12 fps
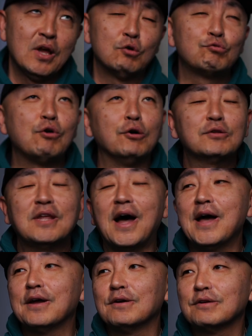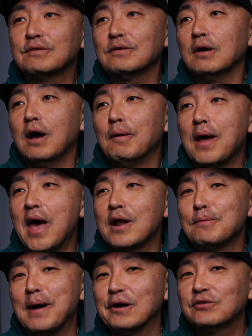road tires
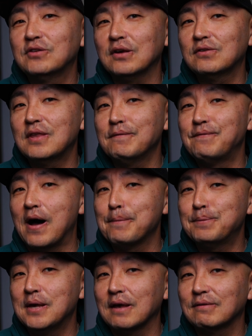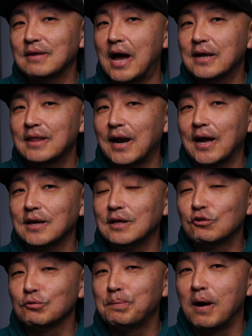at about 65 PSI that I
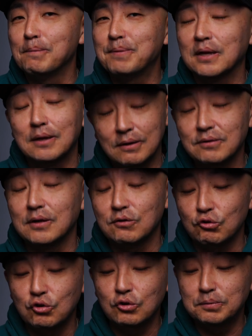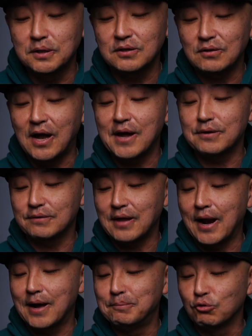need to pump in, because it's tubeless tires
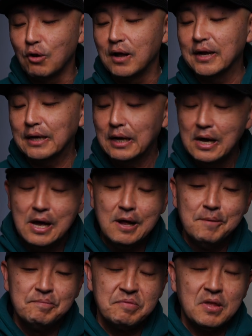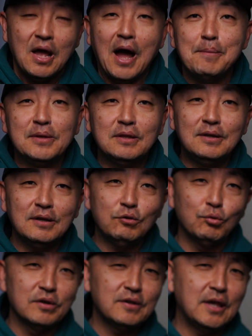that I'm running. I mean, this
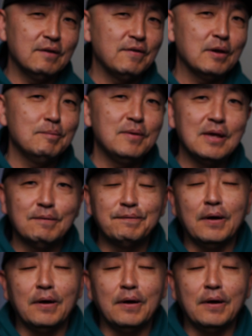was giving me